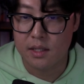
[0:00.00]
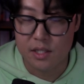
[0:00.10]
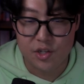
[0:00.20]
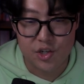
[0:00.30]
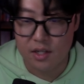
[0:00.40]

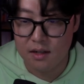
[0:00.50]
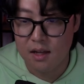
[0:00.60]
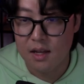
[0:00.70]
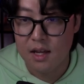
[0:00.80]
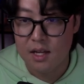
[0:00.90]
condition.
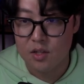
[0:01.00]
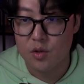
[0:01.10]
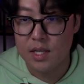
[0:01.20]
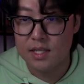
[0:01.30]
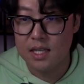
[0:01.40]
So
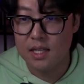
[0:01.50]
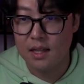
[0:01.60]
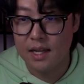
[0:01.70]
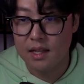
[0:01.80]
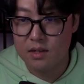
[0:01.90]
you can see
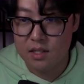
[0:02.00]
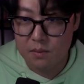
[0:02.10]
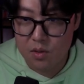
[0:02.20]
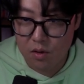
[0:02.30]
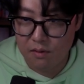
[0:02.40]
like there's
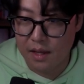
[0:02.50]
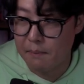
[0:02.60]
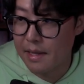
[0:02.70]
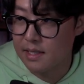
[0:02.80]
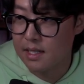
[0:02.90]
some sort of
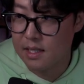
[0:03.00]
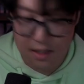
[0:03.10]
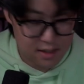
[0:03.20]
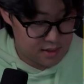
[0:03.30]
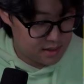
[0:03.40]
like basic
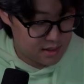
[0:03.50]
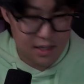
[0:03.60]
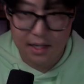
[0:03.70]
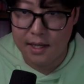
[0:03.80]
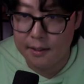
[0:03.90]

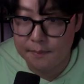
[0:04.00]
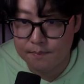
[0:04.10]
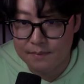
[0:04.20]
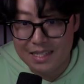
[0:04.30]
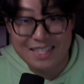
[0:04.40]

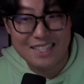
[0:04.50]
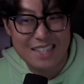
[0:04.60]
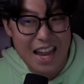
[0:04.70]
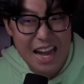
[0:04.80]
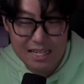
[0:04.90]

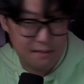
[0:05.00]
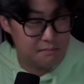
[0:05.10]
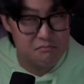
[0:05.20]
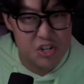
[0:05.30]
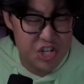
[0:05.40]
state
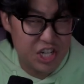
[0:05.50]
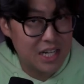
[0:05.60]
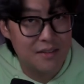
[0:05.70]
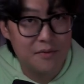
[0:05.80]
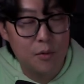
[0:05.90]

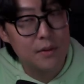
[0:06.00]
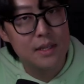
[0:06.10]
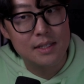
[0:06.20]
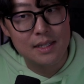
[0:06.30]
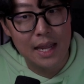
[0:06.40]
machine for
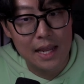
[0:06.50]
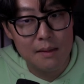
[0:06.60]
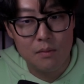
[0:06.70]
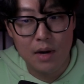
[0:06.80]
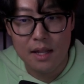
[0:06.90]
this
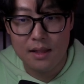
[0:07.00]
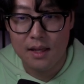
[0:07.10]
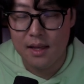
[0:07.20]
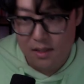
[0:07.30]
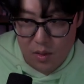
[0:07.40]
game, right?
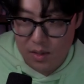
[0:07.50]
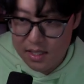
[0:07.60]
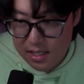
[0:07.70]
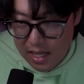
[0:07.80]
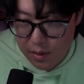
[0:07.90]
So
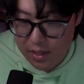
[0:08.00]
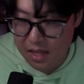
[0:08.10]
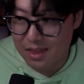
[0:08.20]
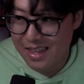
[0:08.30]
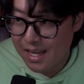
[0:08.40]
this is how you
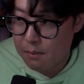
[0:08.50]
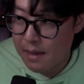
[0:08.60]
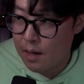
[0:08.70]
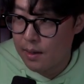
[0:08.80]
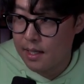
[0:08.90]
can think
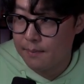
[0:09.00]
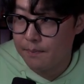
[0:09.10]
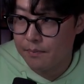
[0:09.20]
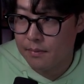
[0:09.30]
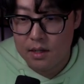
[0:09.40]
about it.
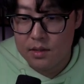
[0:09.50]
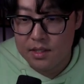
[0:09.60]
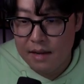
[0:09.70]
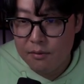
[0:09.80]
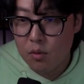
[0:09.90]
There are
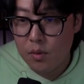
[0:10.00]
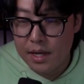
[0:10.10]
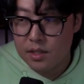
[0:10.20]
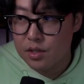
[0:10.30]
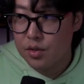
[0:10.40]
several
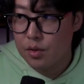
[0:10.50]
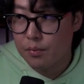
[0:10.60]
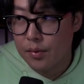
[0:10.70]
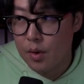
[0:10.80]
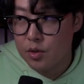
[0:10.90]
ways to
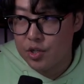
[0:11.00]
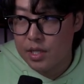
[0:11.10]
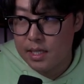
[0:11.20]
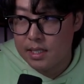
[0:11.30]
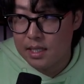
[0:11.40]
approach
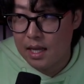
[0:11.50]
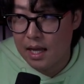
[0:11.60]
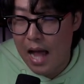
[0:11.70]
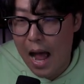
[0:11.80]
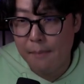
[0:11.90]
this.
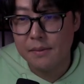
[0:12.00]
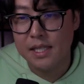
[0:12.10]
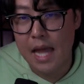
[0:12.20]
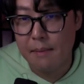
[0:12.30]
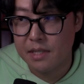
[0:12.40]
I'm
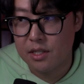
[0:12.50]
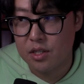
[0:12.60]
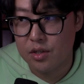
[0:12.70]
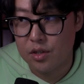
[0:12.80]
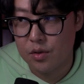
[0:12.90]
tempted
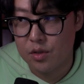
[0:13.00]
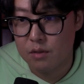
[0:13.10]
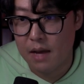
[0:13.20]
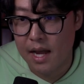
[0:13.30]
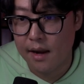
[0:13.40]
to
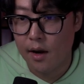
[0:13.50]
use my